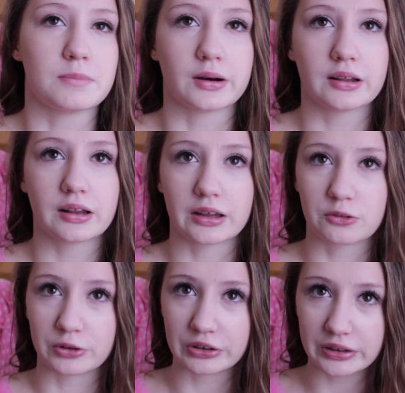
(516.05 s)
But
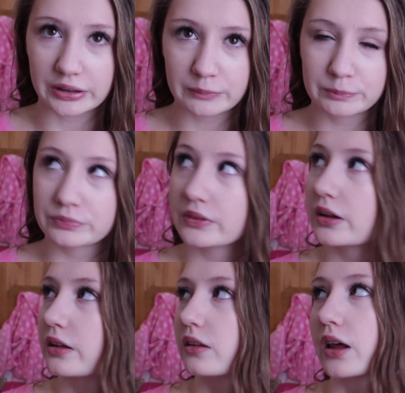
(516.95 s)
like really,
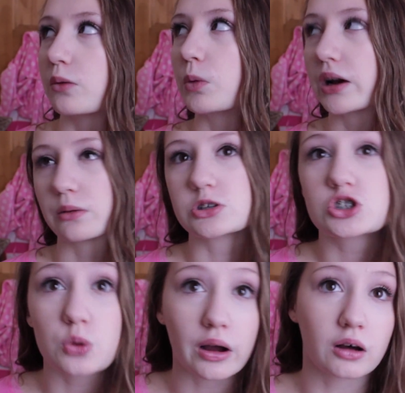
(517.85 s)
like when I
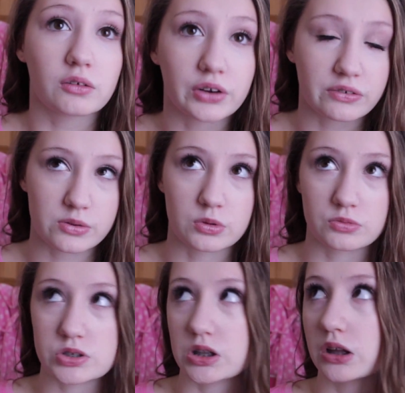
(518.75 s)
was 12 and
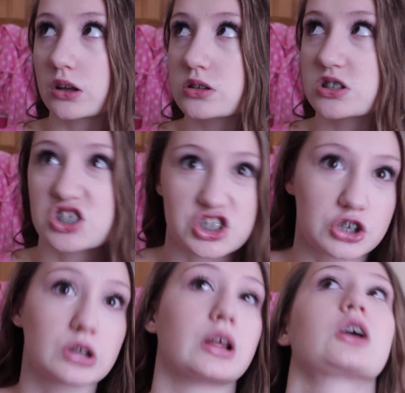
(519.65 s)
everyone was like
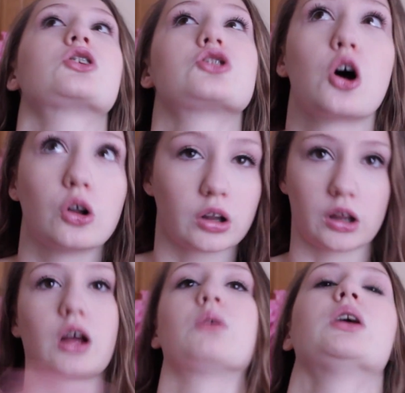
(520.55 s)
still like
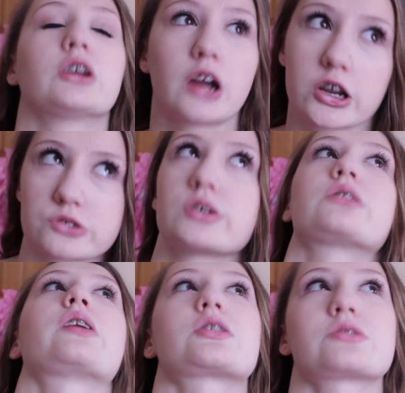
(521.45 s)
totally like One Direction, One
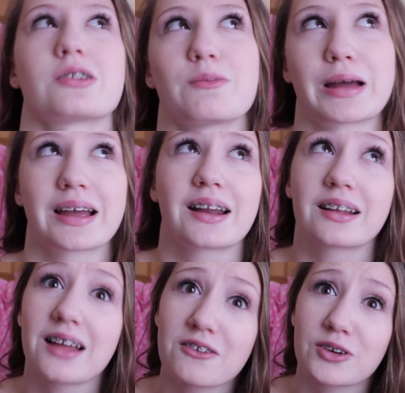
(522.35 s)
Direction, oh my god,
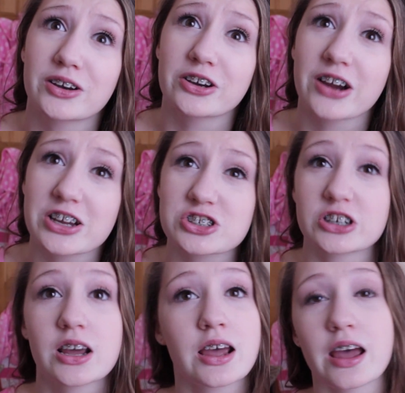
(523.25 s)
I love One
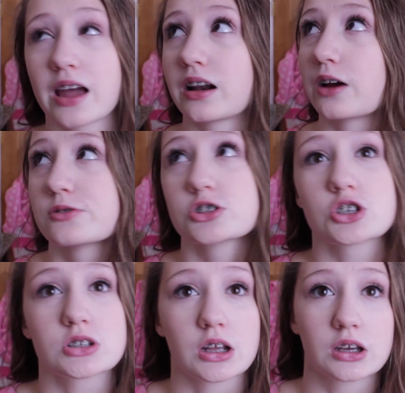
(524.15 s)
Direction, and I was
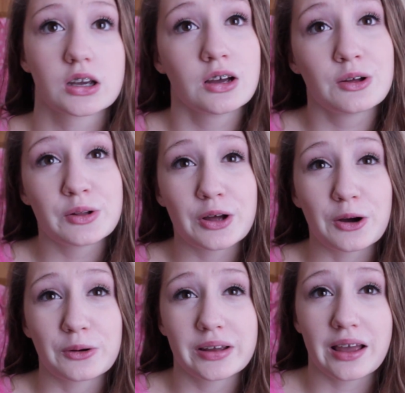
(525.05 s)
just like,
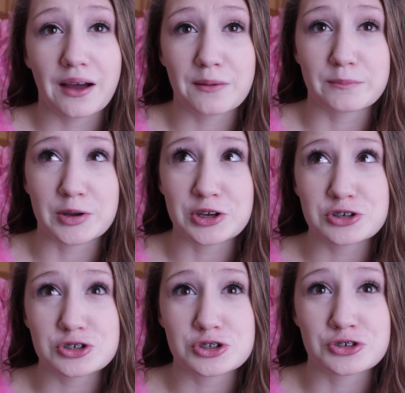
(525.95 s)
oh yeah, me
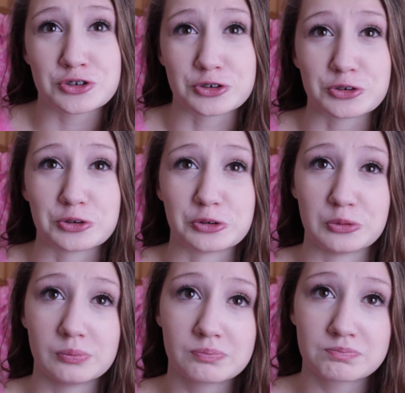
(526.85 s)

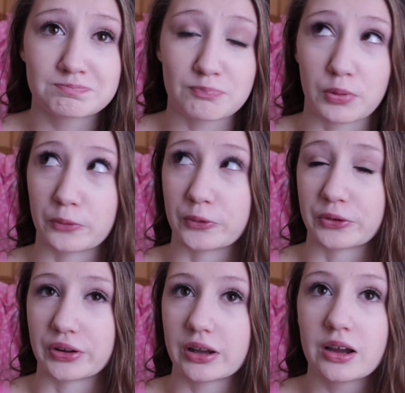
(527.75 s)
too. But
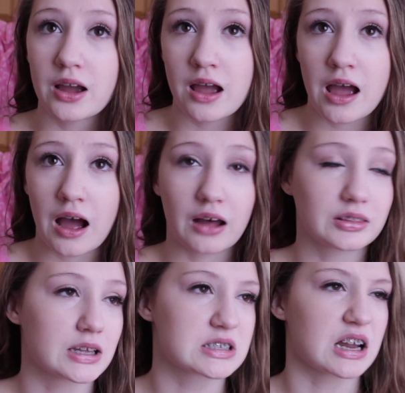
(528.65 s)
really, on
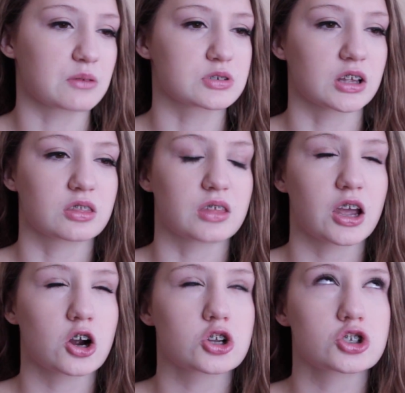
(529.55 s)
the inside I was like,
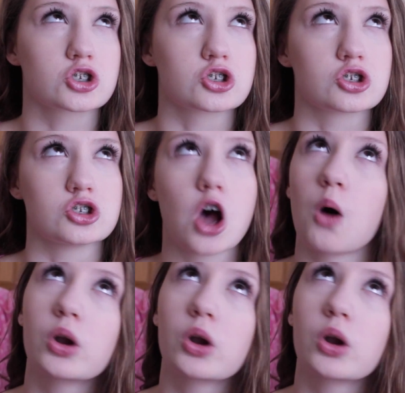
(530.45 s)
they are so